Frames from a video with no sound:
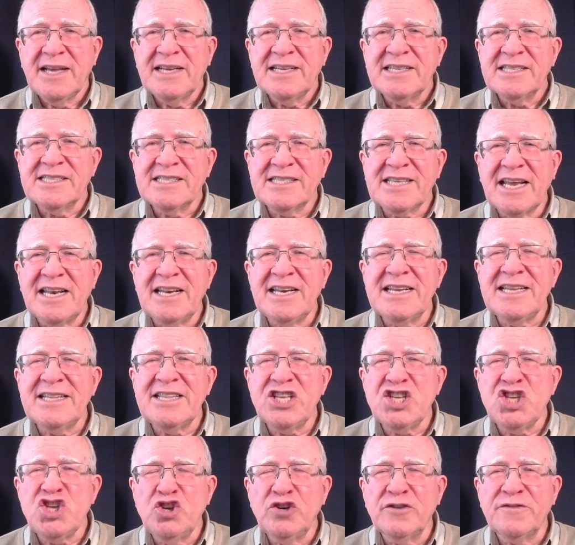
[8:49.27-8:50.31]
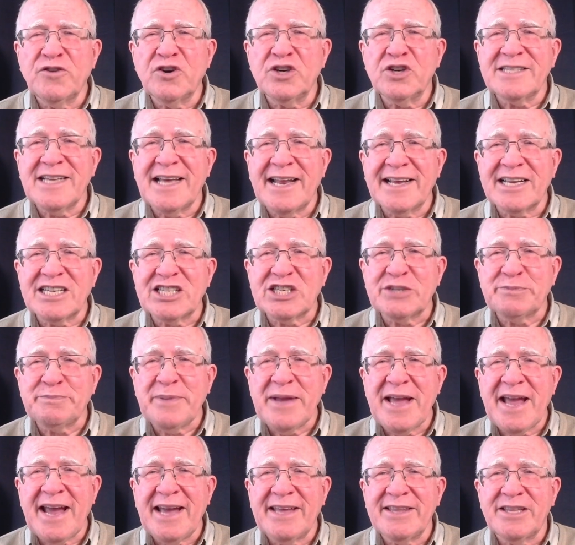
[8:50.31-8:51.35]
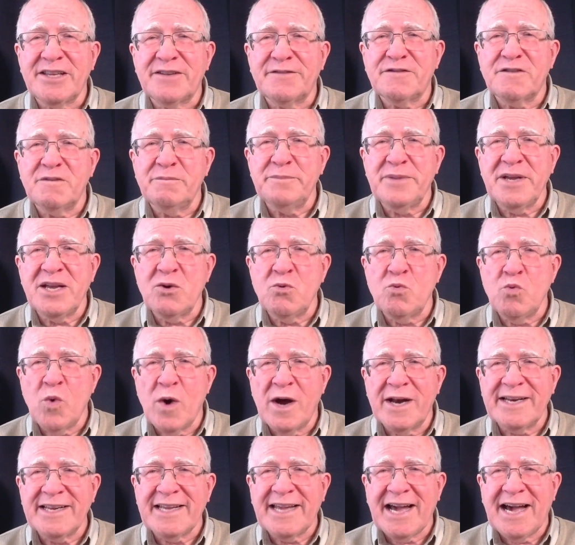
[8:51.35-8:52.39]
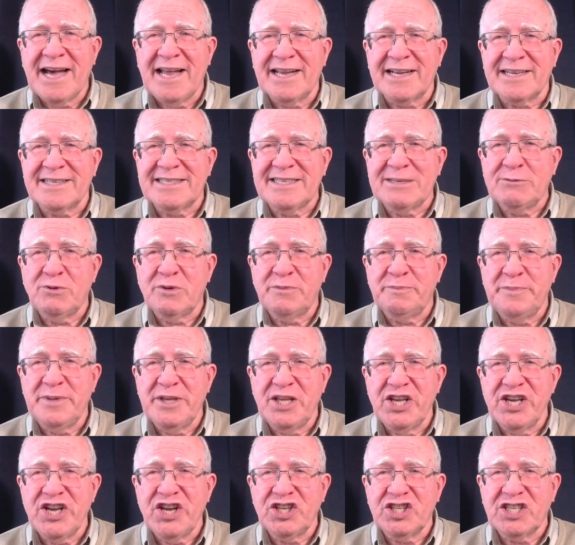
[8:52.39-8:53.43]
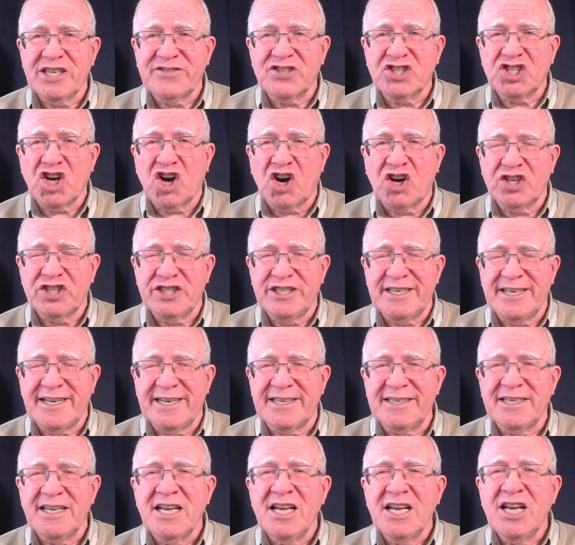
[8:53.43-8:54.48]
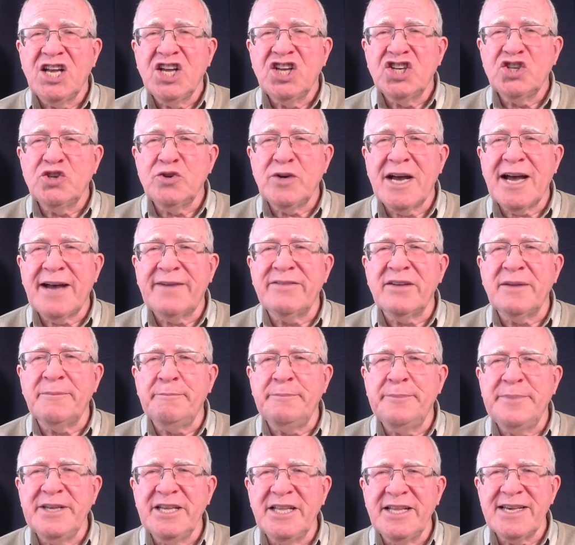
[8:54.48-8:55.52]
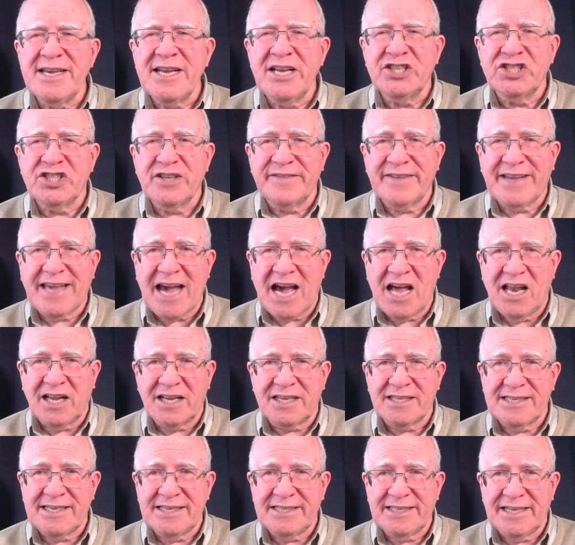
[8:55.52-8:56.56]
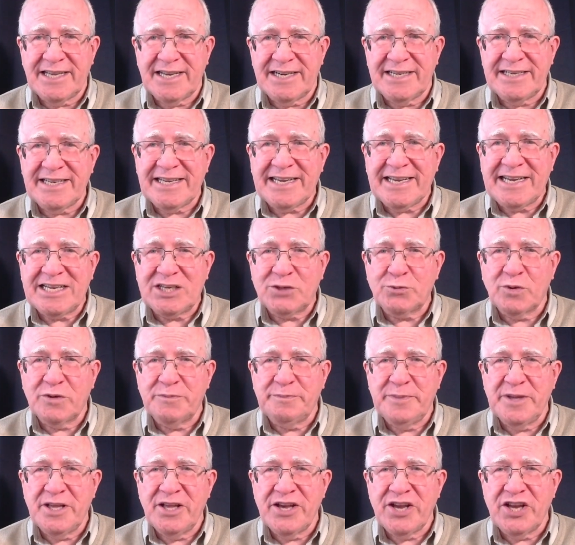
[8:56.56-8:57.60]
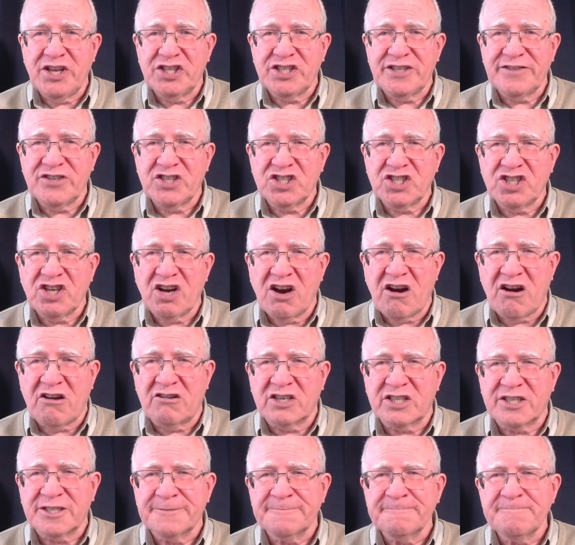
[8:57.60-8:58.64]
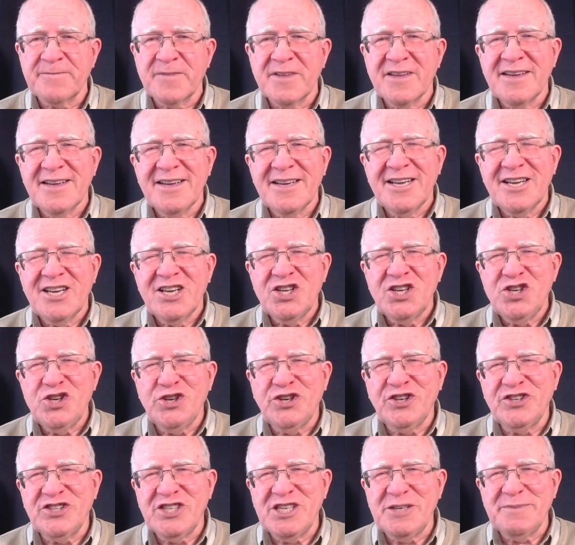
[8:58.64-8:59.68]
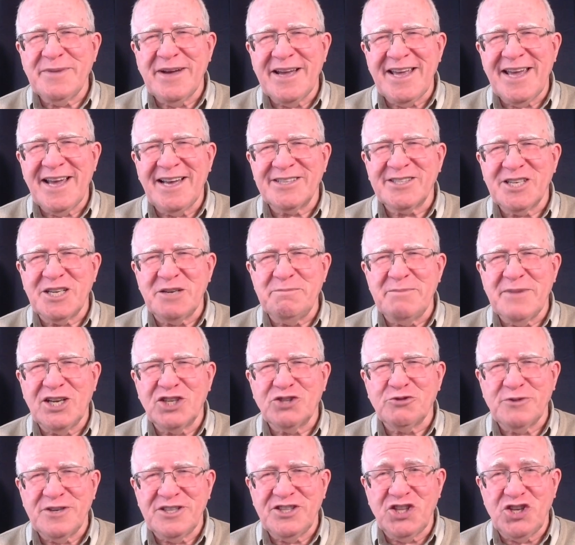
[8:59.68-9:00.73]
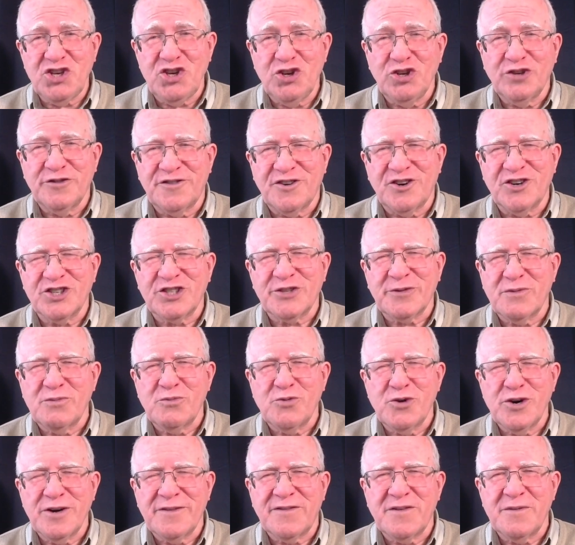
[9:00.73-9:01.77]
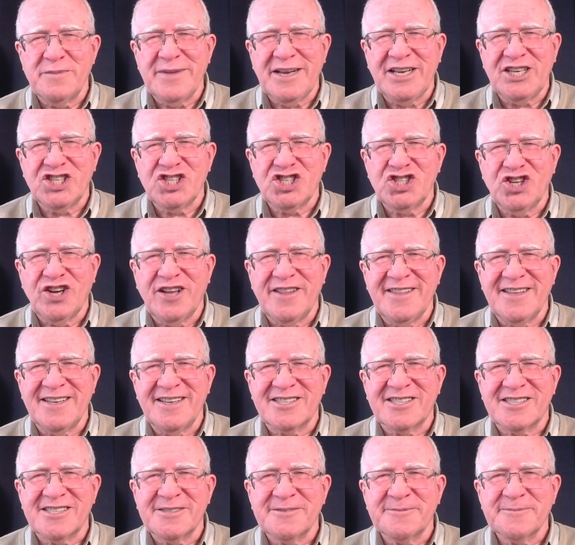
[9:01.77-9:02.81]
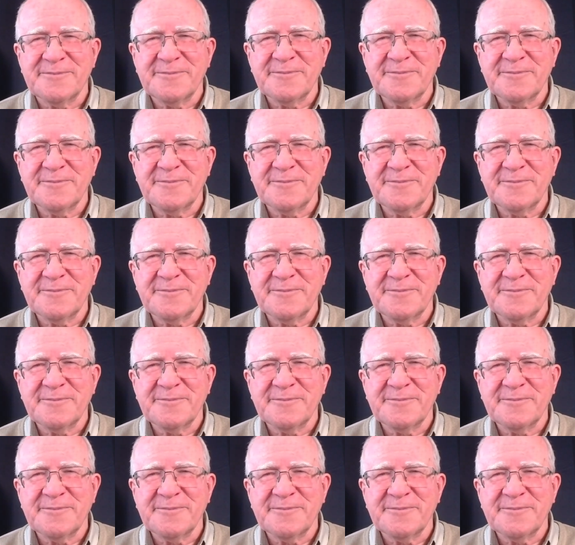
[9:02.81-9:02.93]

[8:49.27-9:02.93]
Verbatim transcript: Suddenly, the universe had expanded from being one galaxy with billions of stars in it to having billions of galaxies in it, each with billions of stars. You can see my essay, Measuring the Universe, for more information on this.